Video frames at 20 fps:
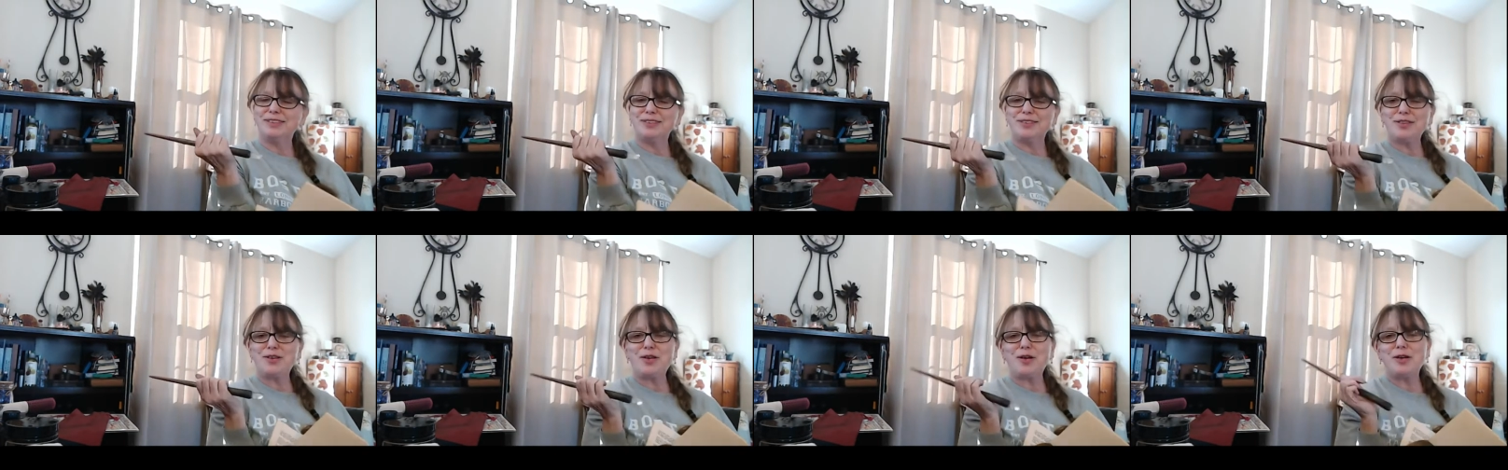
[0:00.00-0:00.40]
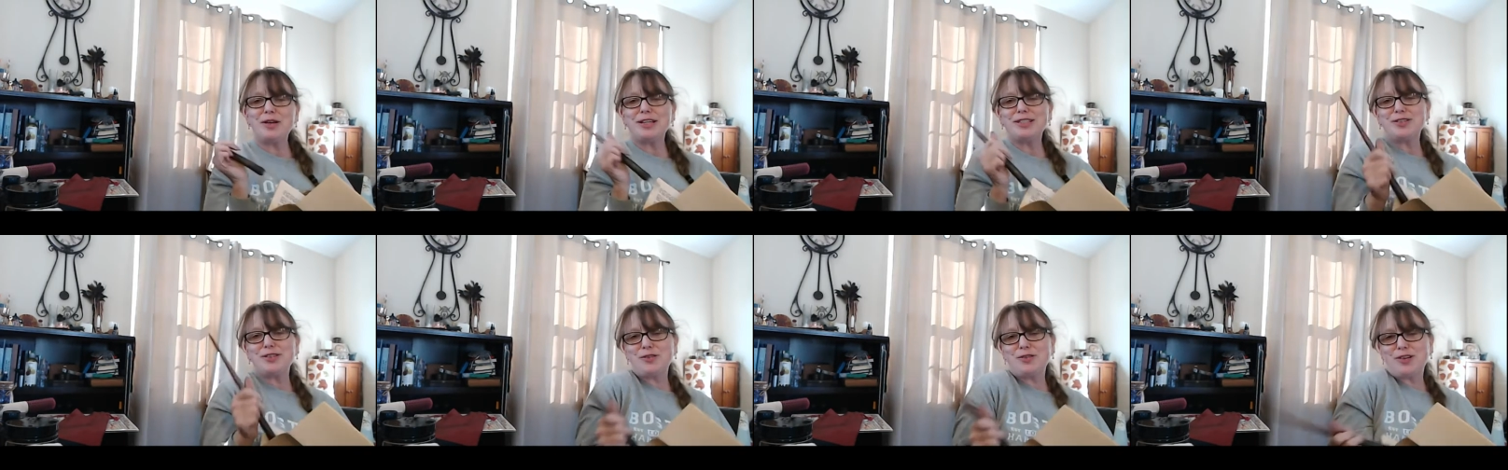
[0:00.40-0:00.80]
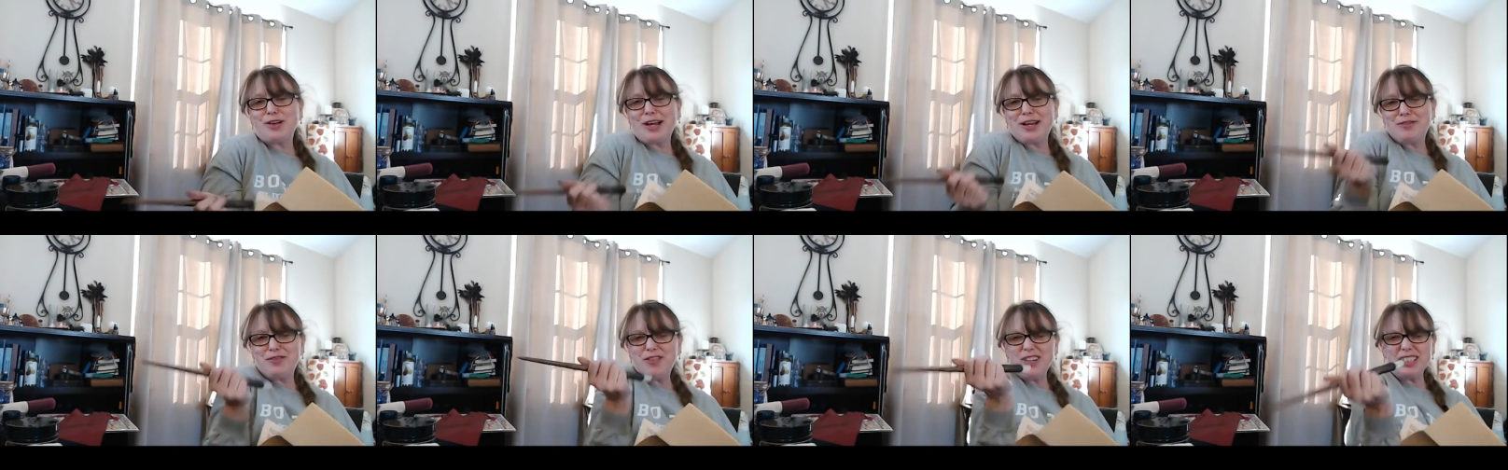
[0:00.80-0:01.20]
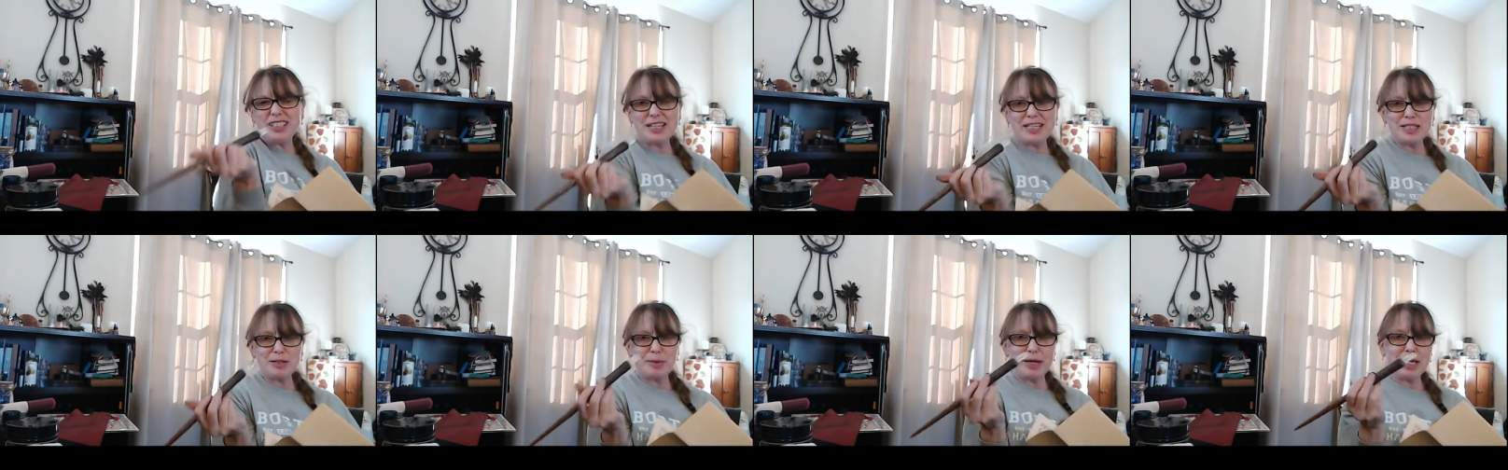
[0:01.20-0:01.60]
sorry, it's I can feel it
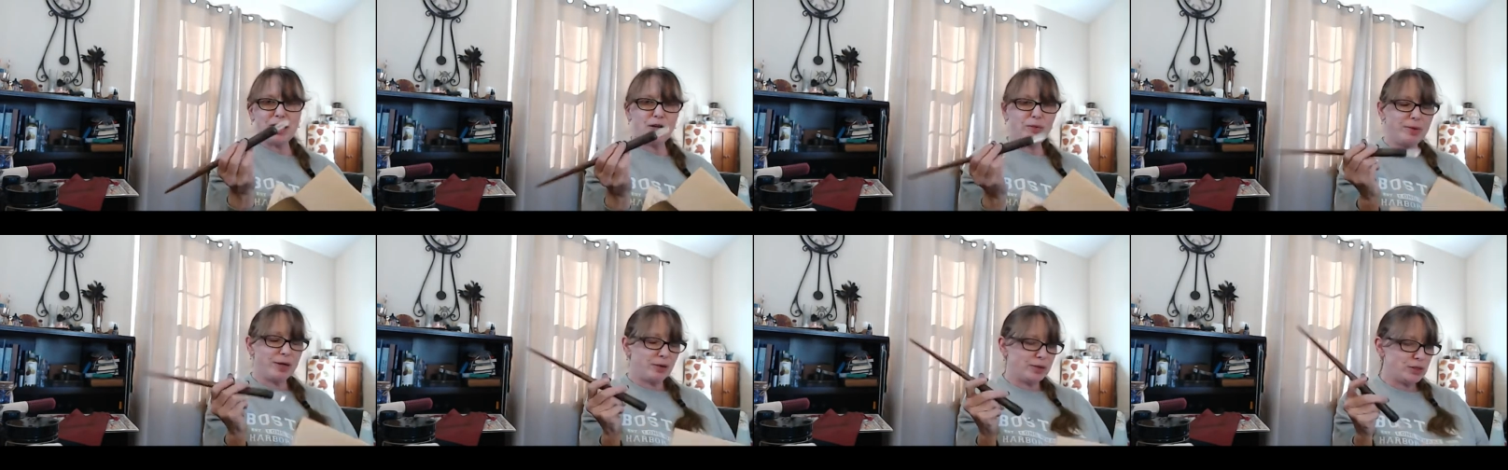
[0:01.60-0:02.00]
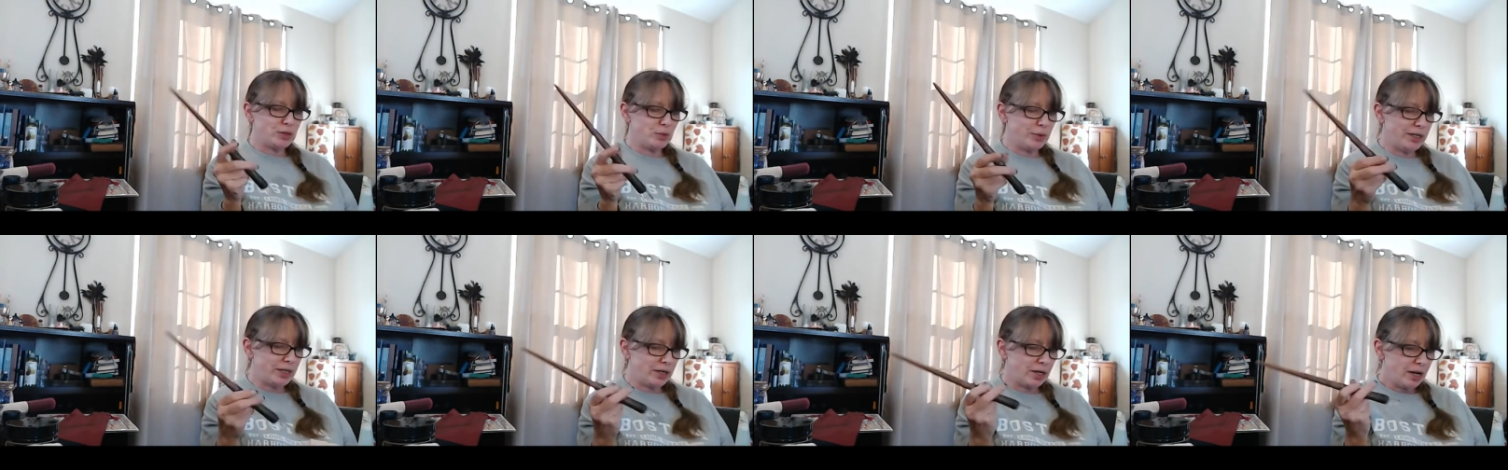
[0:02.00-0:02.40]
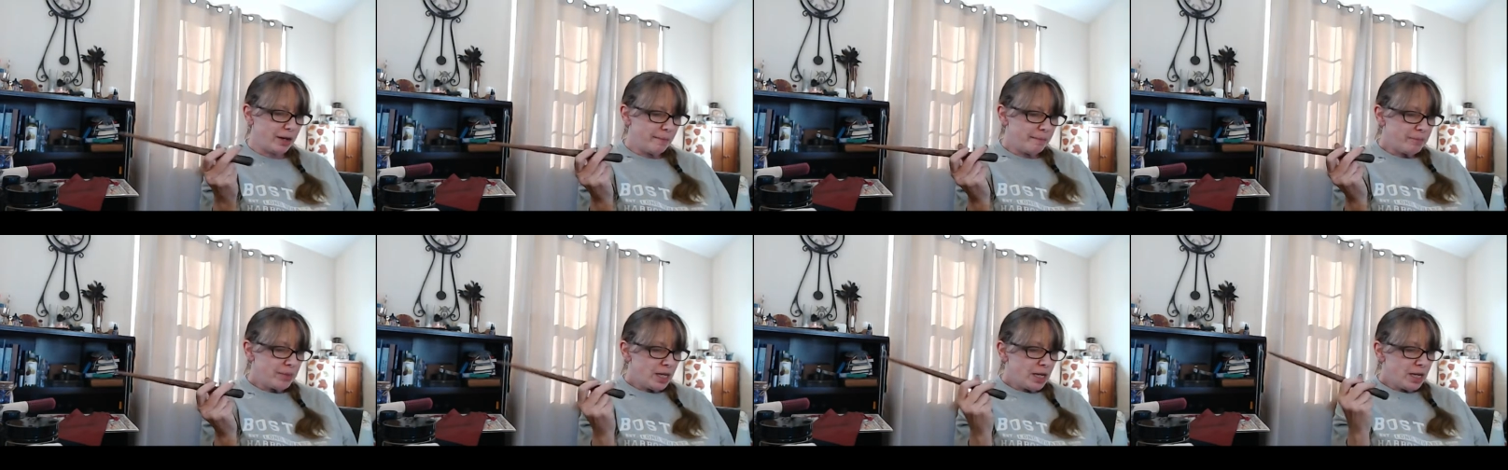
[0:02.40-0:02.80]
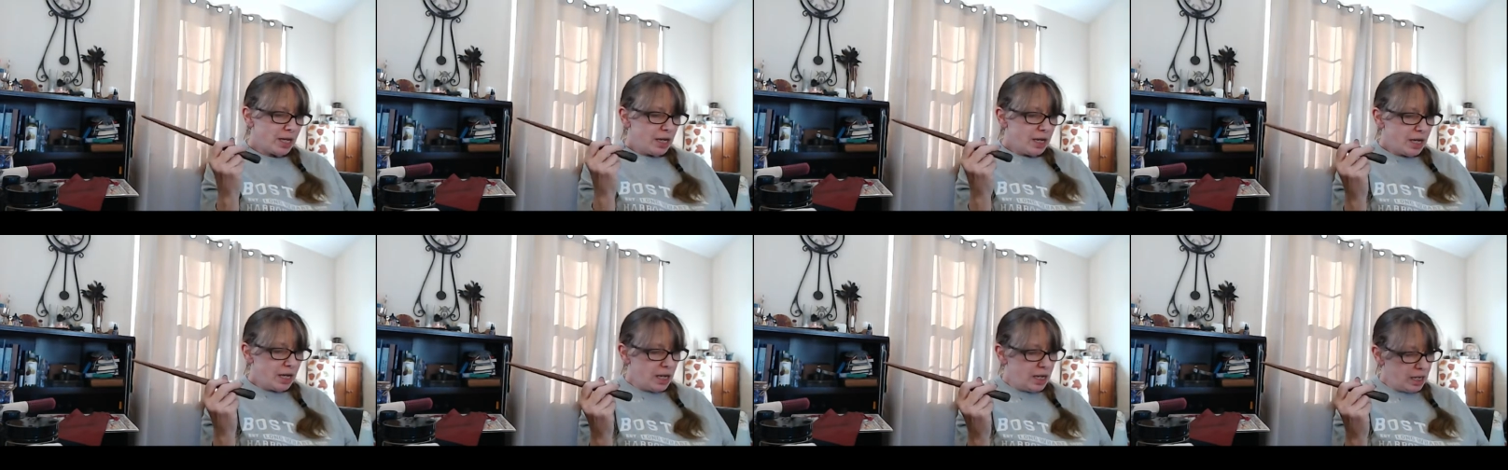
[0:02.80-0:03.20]
down to my elbow. It's weird.
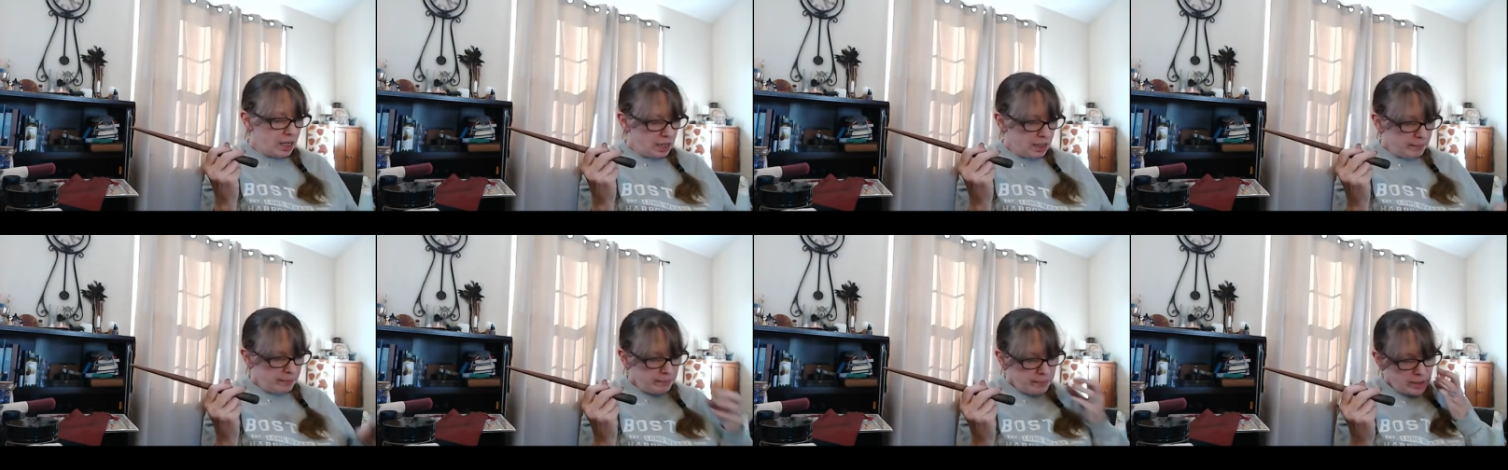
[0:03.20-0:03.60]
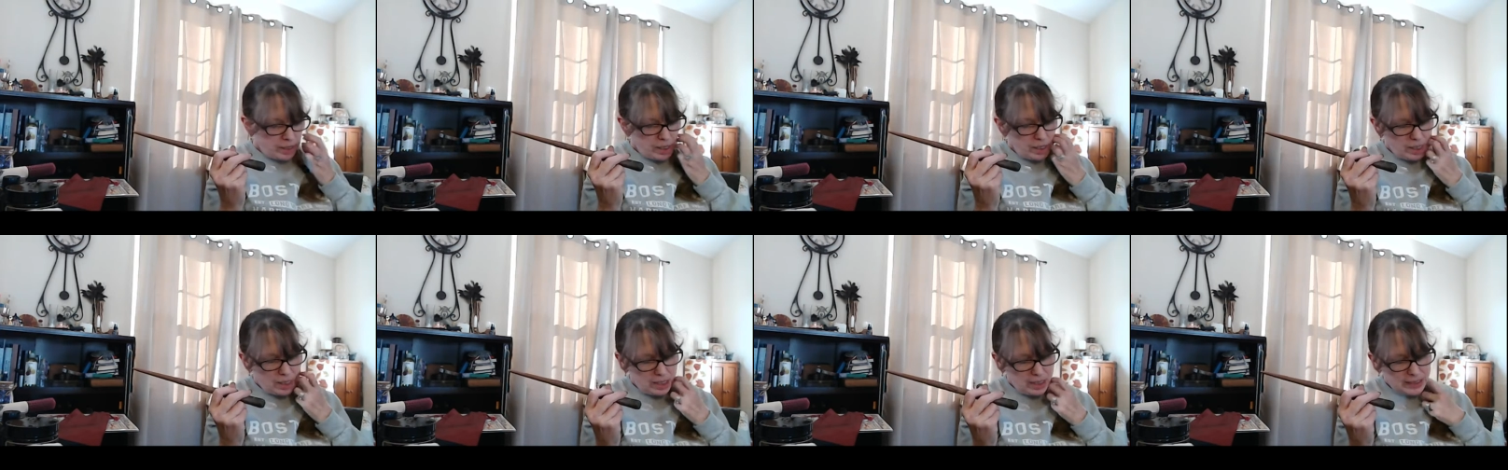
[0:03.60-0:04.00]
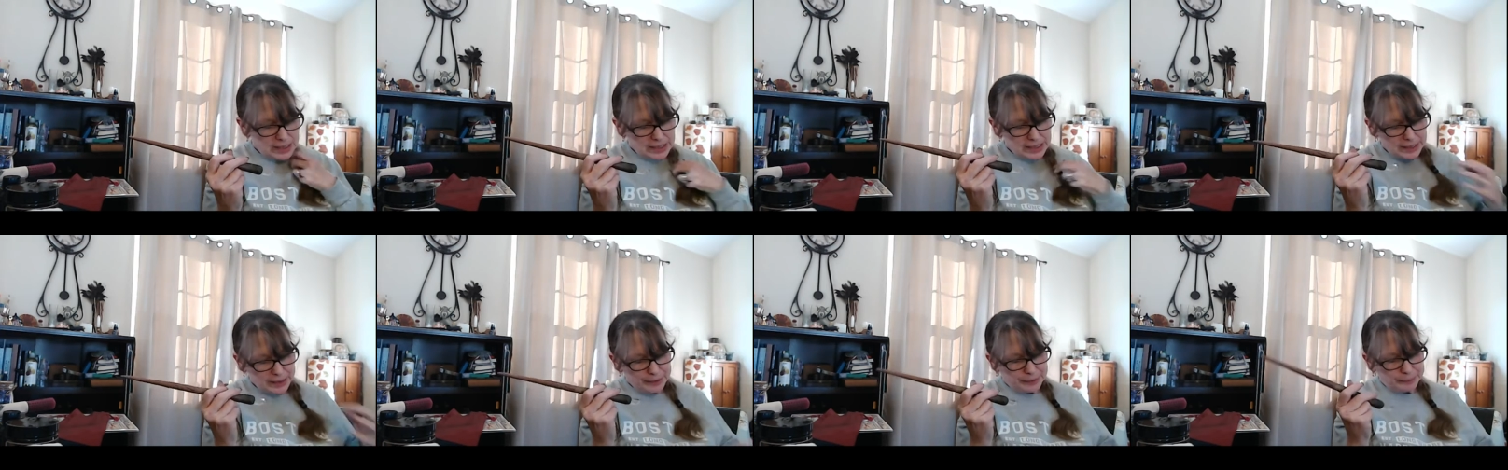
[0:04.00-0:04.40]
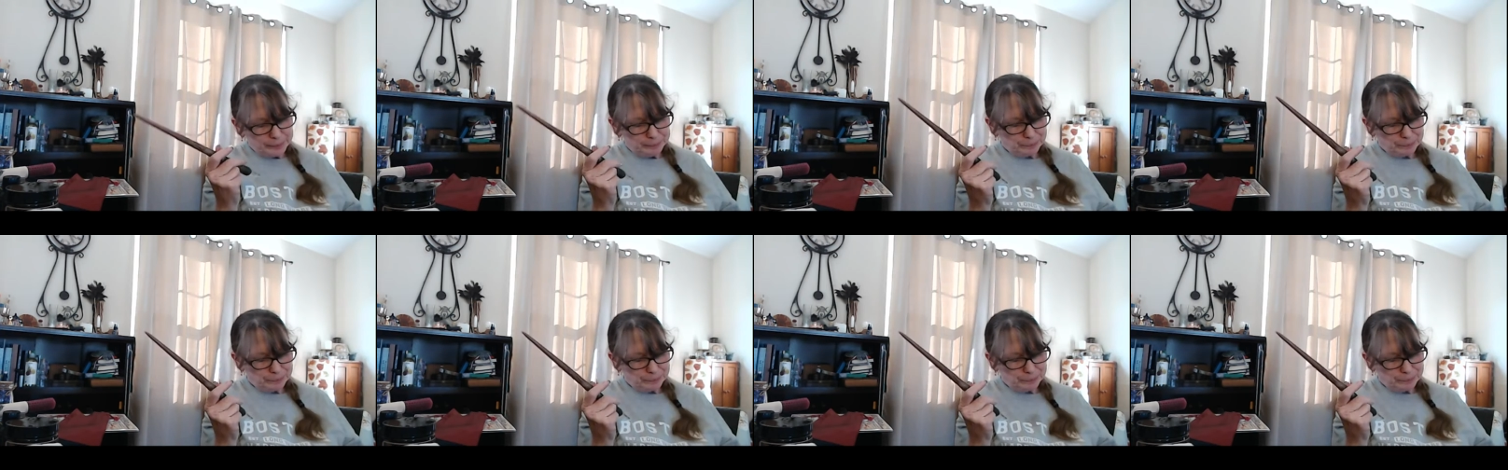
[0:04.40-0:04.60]
Um, let's see here.